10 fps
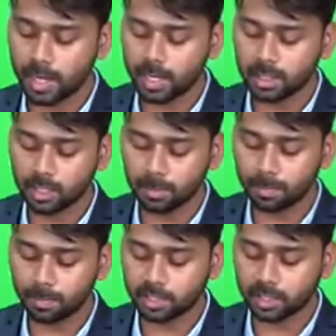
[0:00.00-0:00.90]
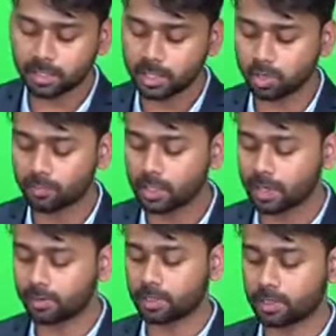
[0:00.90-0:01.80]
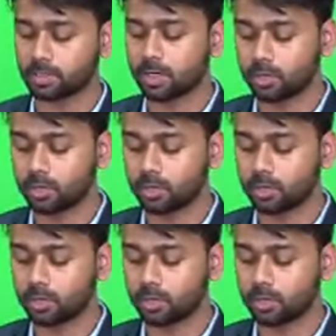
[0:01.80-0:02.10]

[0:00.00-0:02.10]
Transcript: 90% of the agricultural